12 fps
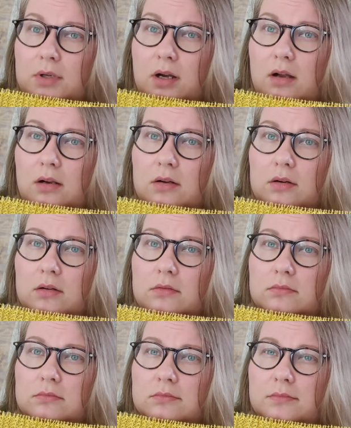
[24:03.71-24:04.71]
color
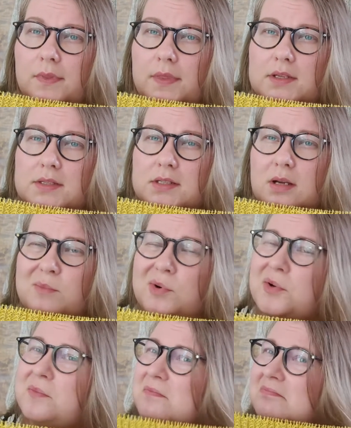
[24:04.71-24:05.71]
this
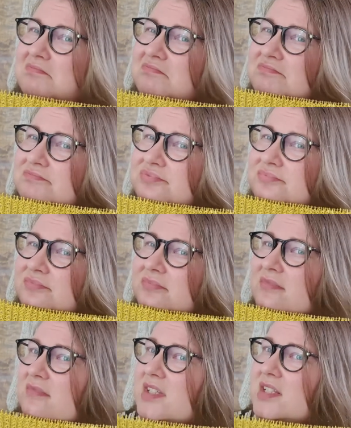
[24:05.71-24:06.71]
summer,
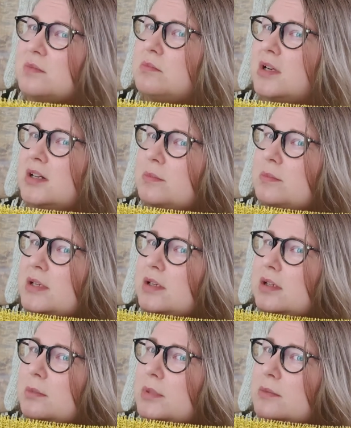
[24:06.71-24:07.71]
this might
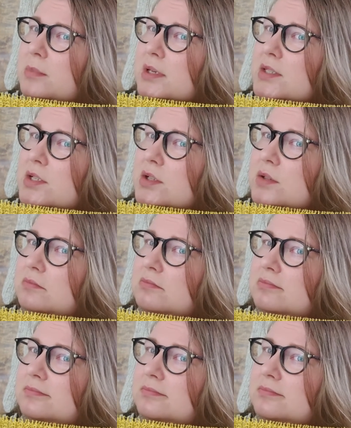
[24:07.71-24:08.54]
be a bit better.